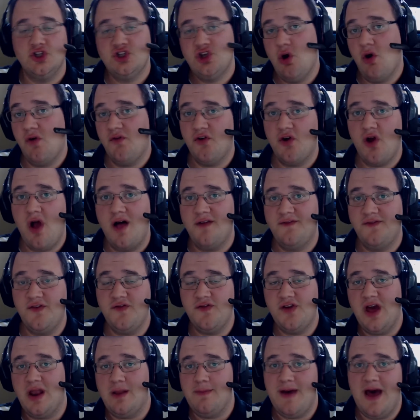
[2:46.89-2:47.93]
So overall, if
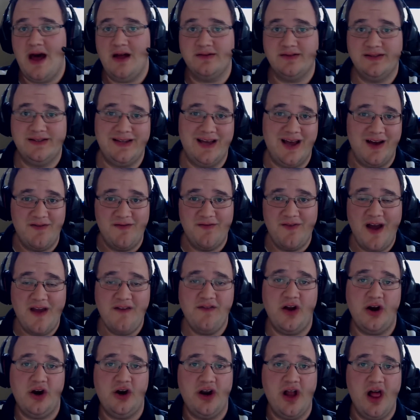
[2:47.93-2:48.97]
you've got about
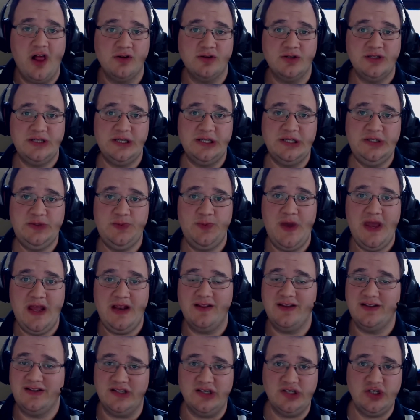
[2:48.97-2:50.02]
$500 to
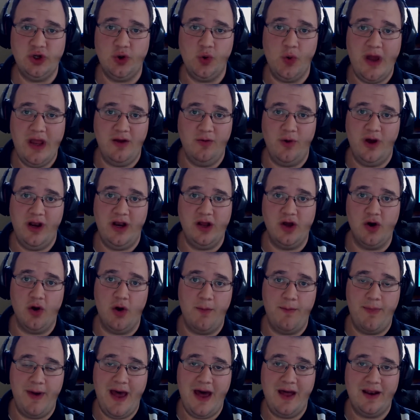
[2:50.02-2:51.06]
spend, this is a great way to
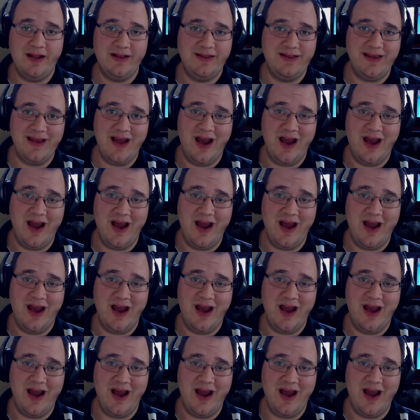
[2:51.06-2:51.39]
go about it.